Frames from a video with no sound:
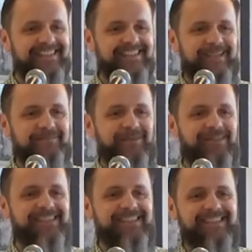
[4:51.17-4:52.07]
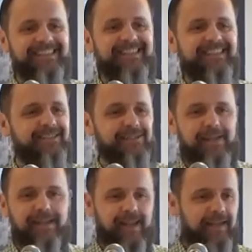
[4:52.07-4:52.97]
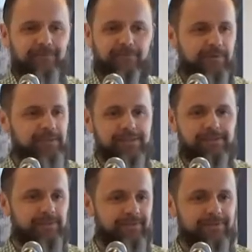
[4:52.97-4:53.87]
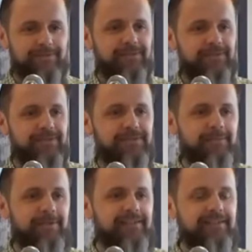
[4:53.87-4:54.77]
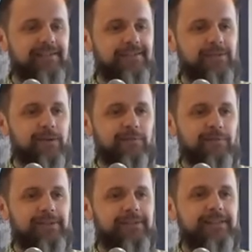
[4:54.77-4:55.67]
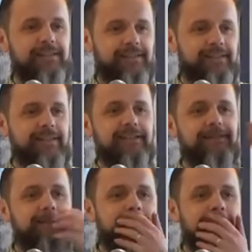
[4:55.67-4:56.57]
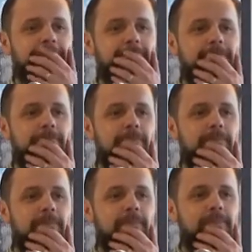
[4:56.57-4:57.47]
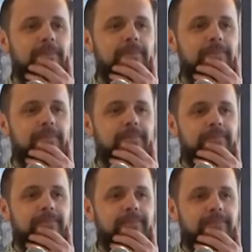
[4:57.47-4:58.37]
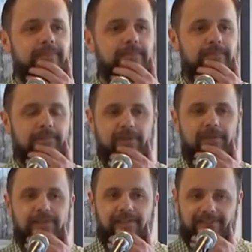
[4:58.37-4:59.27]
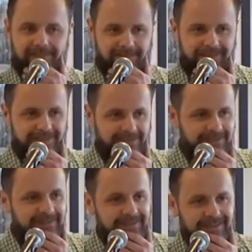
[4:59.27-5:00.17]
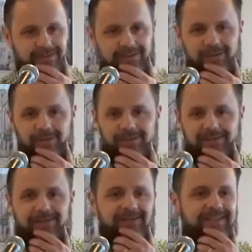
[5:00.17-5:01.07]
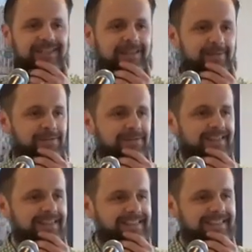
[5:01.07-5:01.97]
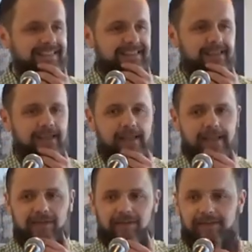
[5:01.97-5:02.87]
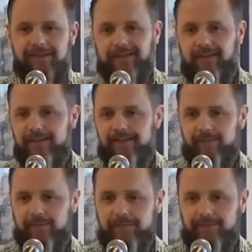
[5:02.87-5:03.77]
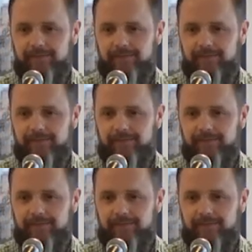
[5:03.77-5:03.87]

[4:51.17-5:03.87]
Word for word: majority, yeah. Just any, any food, just don't, don't, don't discriminate, just all food. Ian? The smell of the plants after the rain outside. Oh, yeah, it's a good one. It's hard to take advantage of that. Uh, any other delights that we had?